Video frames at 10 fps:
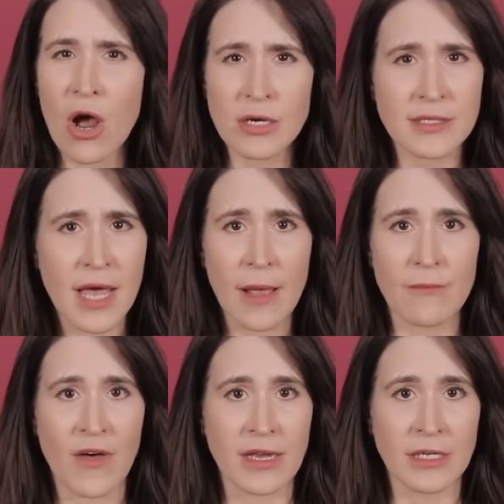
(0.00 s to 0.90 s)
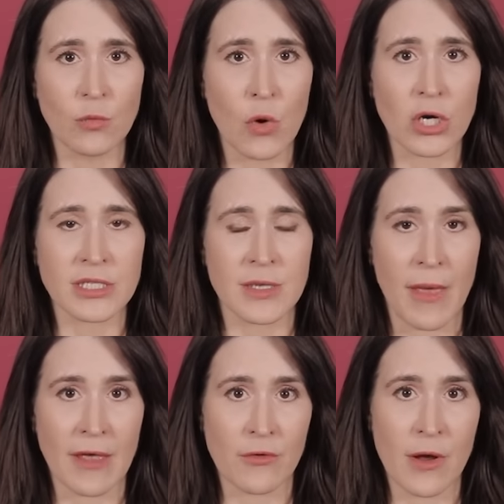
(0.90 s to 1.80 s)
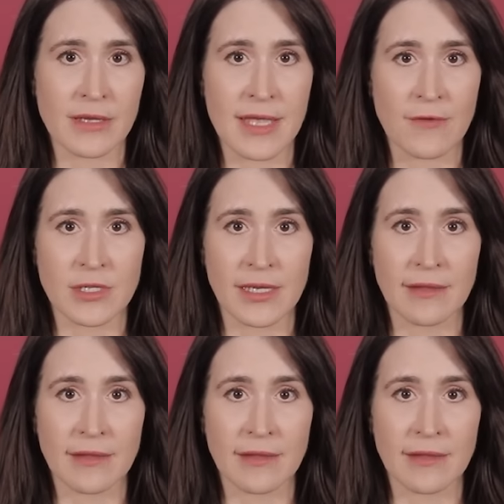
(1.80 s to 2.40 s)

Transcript: hard time finding work to pay for us after he